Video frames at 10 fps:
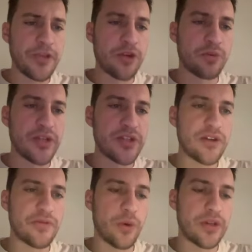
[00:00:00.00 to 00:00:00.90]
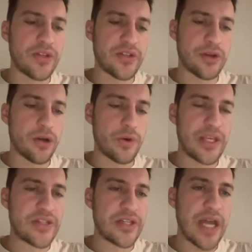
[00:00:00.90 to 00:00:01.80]
Your risk of going to zero
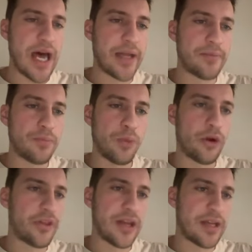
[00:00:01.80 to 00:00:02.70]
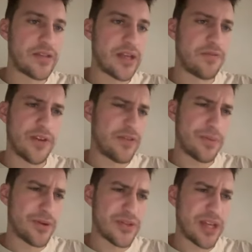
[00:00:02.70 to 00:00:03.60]
is not more than I'd say fifty
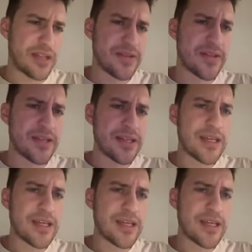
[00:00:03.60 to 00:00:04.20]
percent.